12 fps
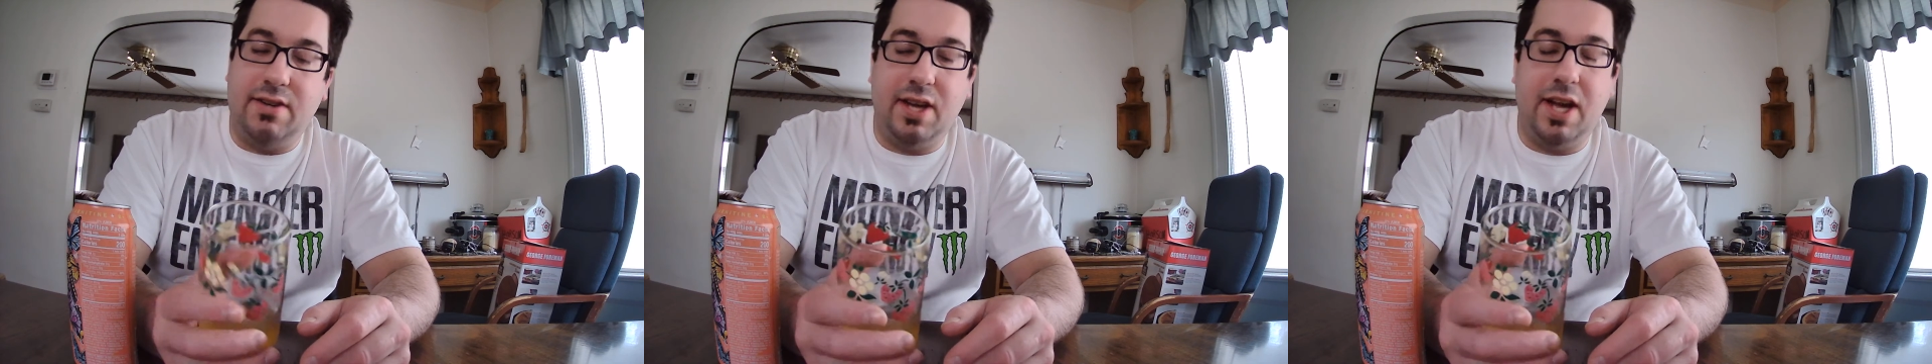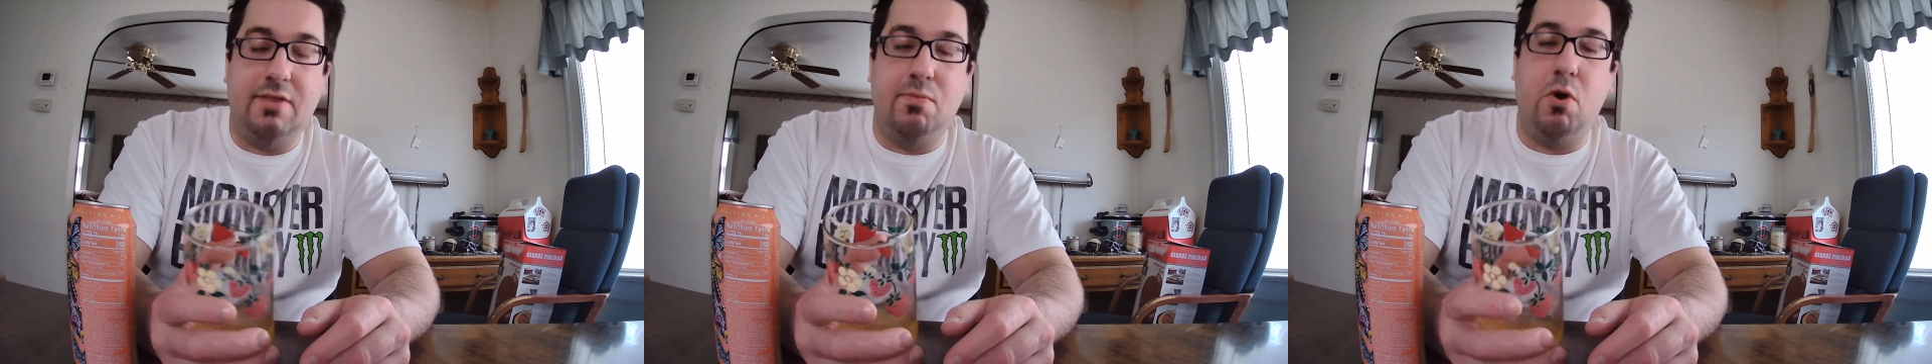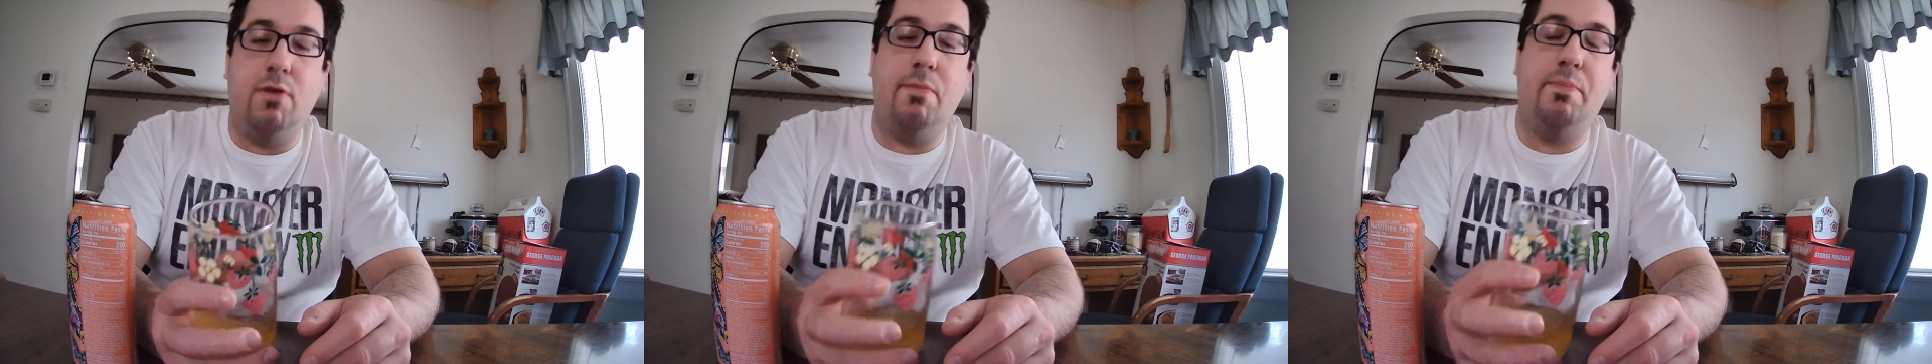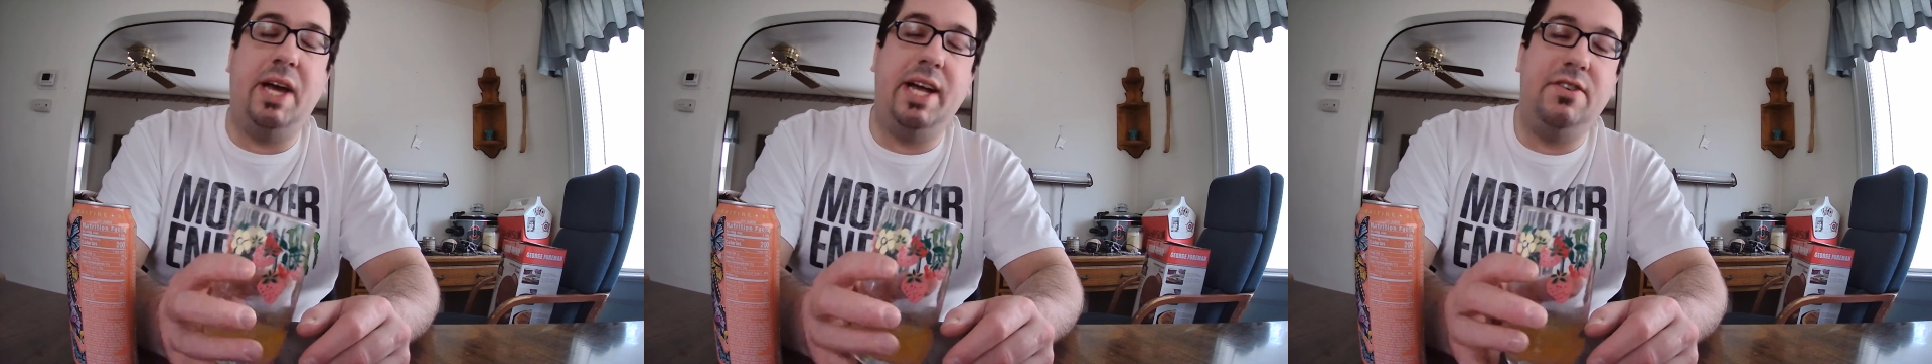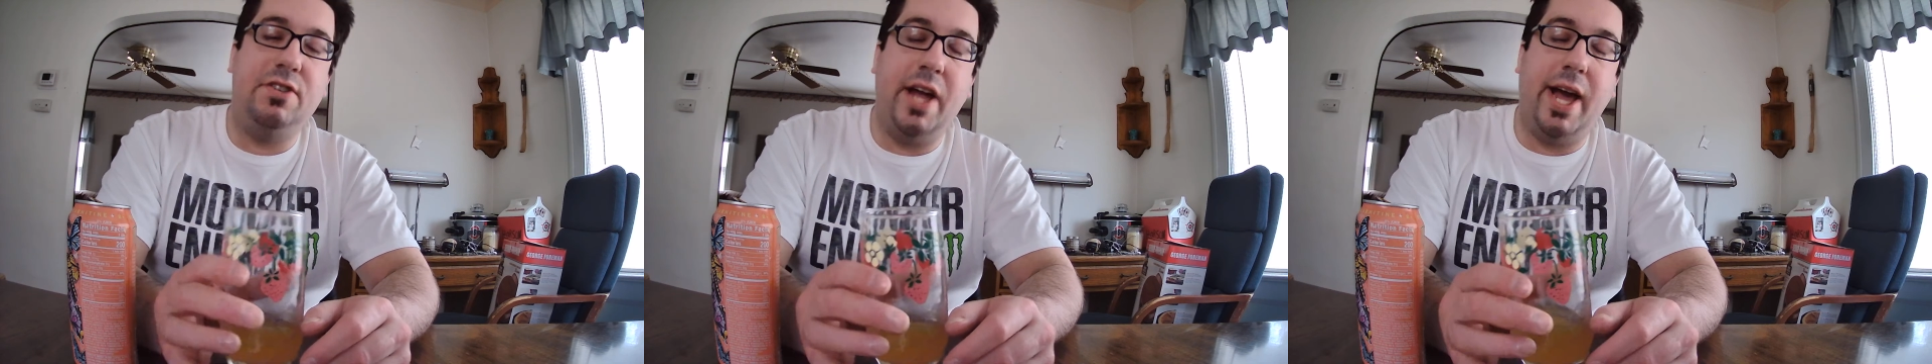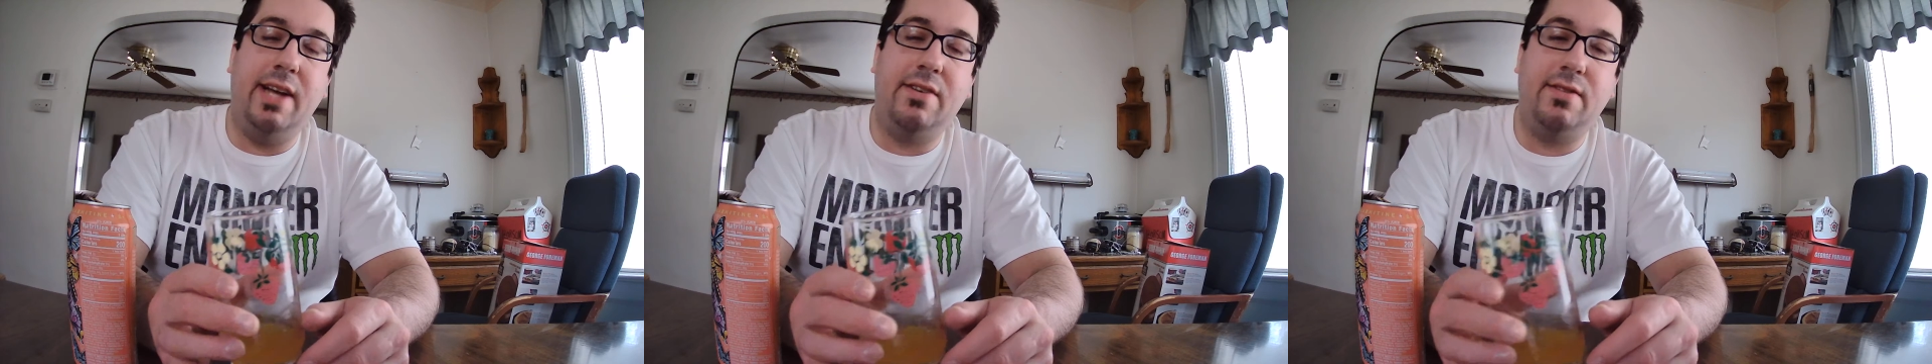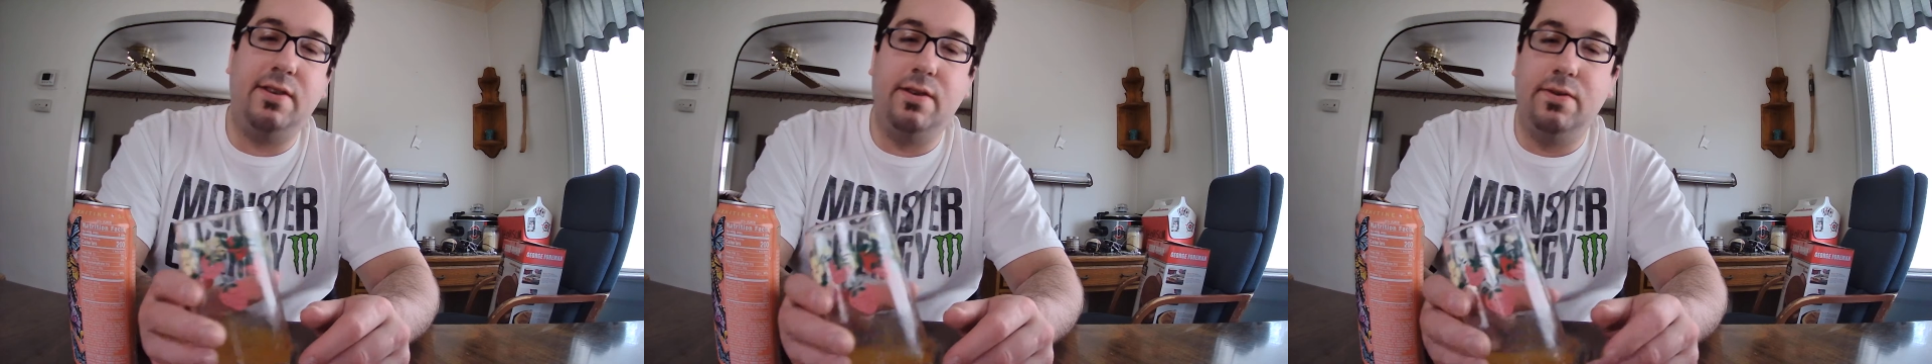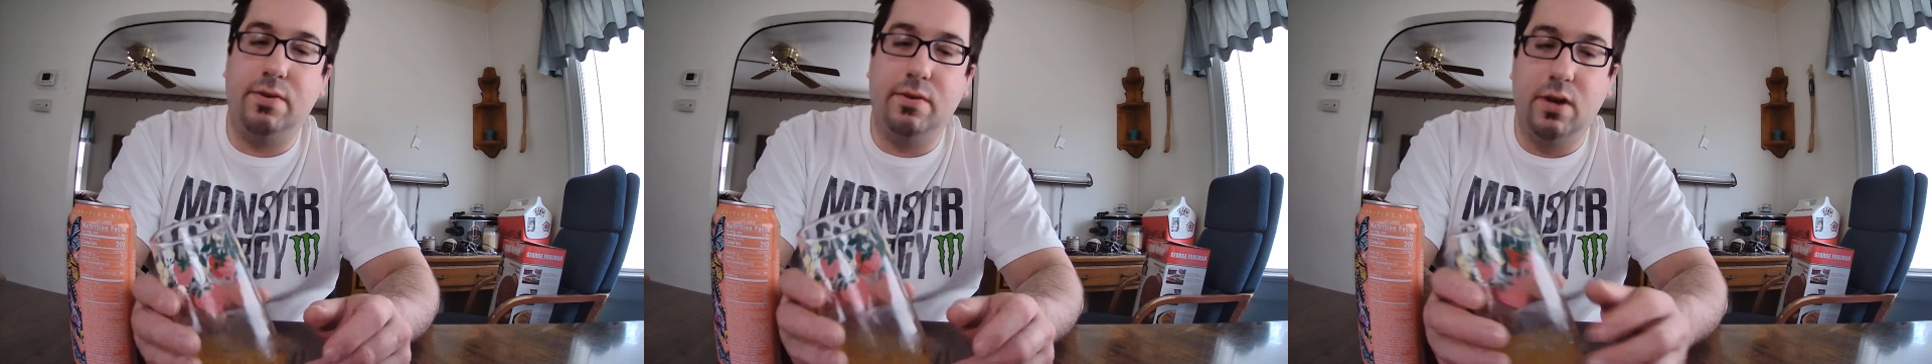actually has more of a peach taste
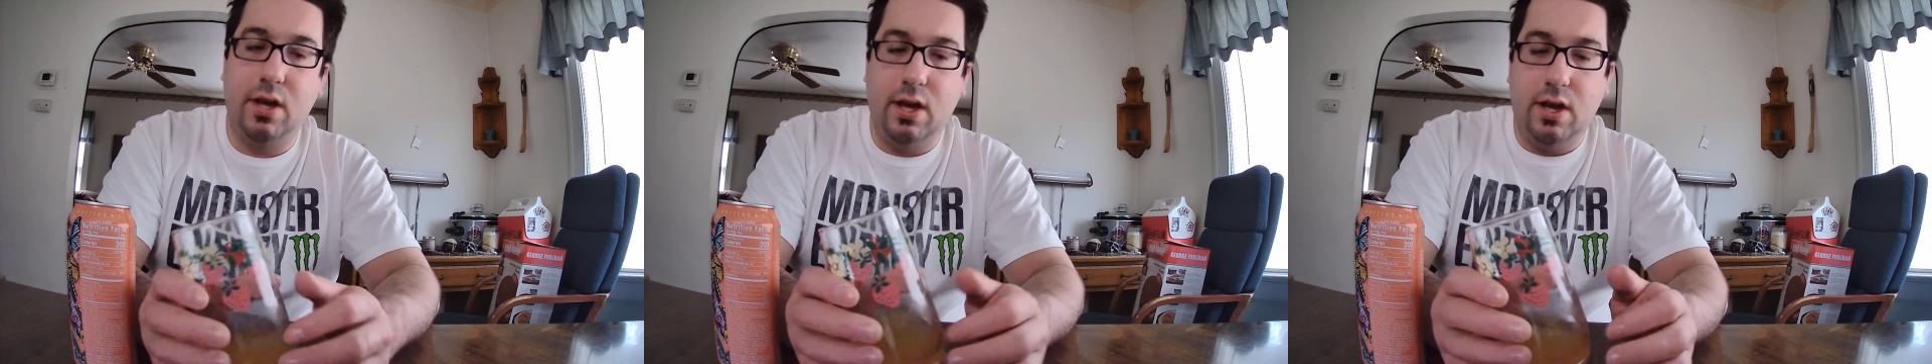to,